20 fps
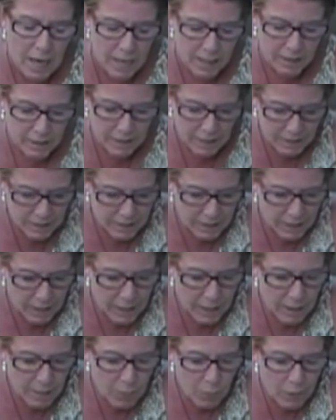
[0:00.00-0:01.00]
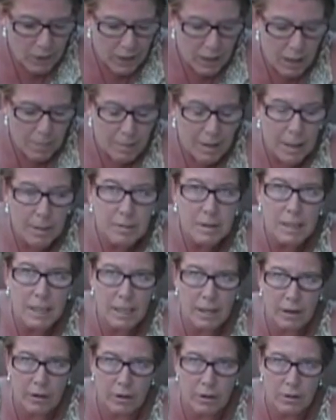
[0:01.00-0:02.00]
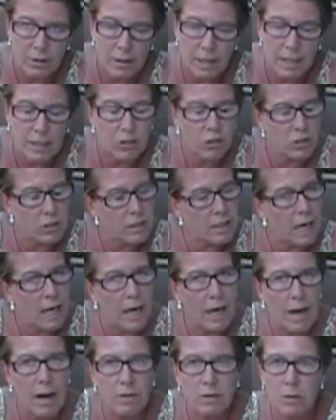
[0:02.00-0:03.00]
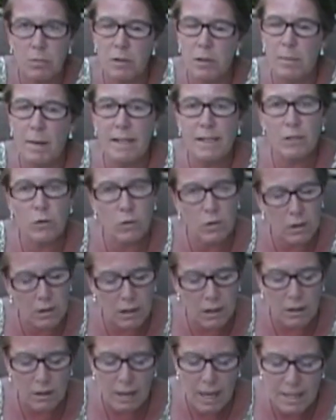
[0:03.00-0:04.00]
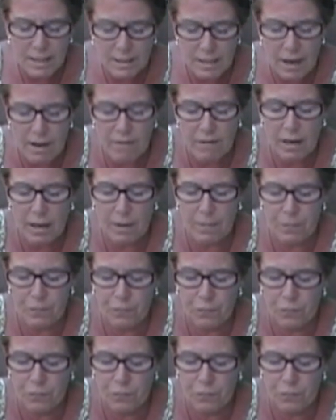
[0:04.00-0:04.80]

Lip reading: and it's going to end up coming up to here, and it's just taking out some space, so it's a little less heavy.